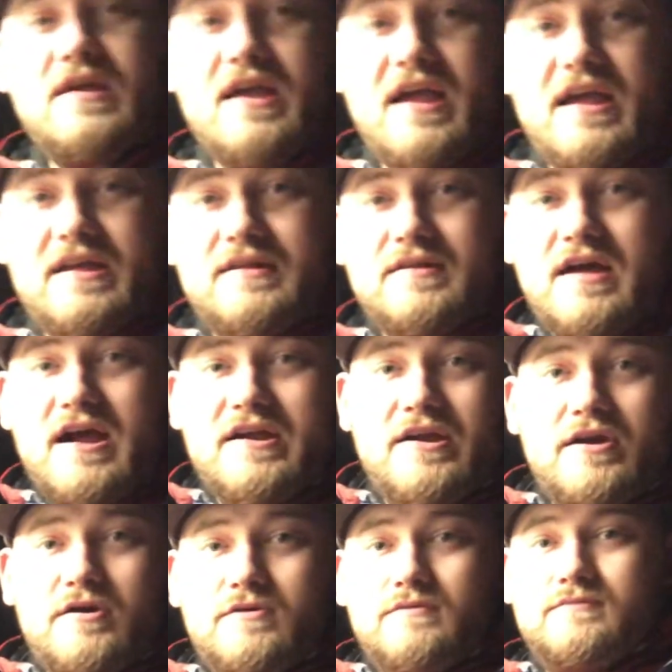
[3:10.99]
And I
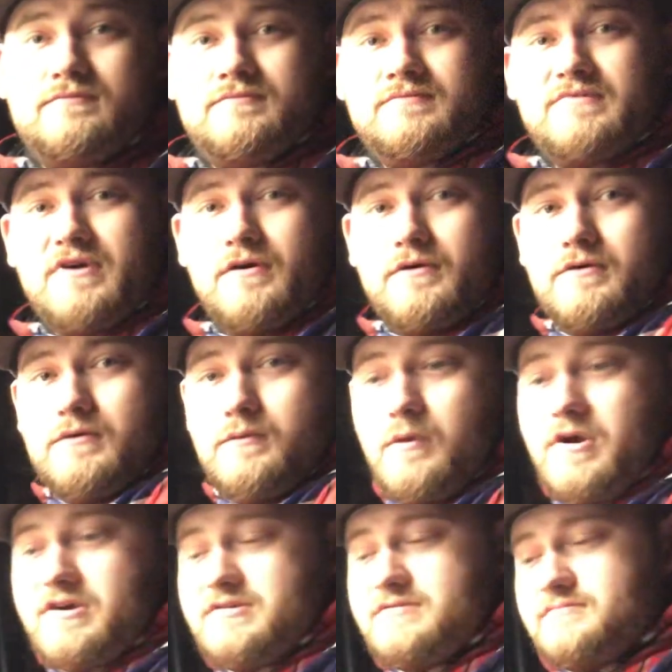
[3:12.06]
know the whole
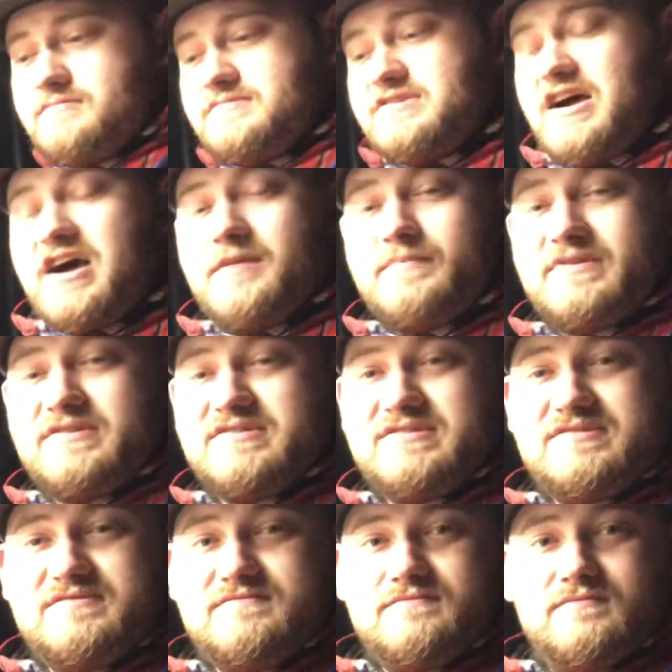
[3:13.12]
worktop
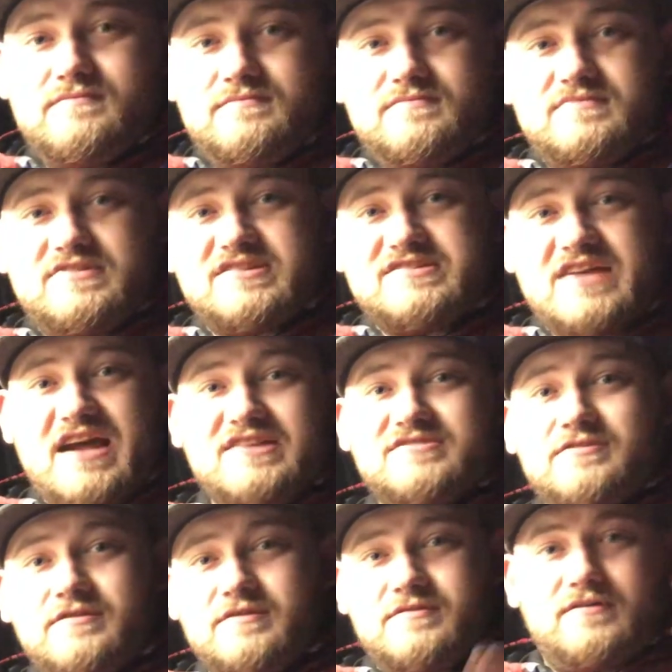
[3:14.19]
is
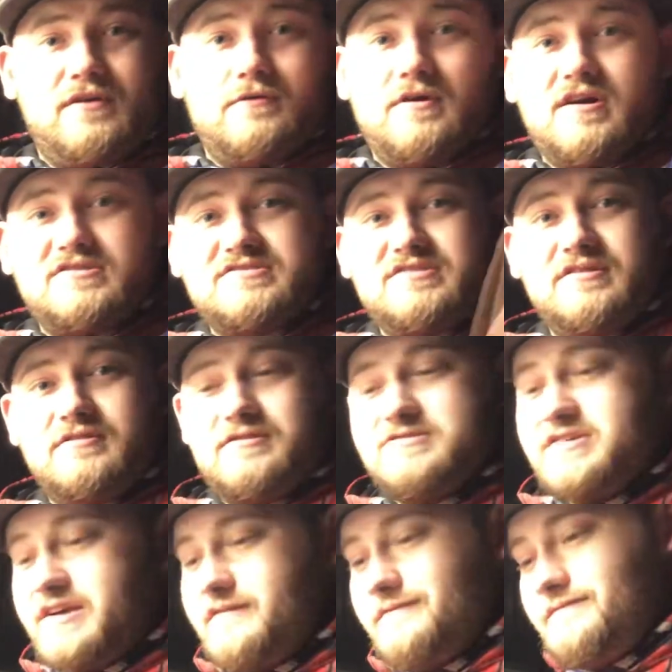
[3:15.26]
disaster. The garage still looks
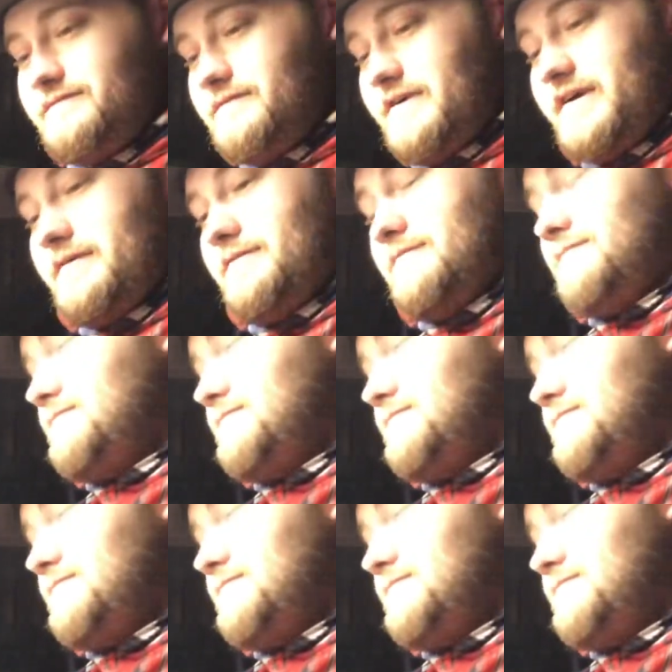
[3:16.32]
like a freaking,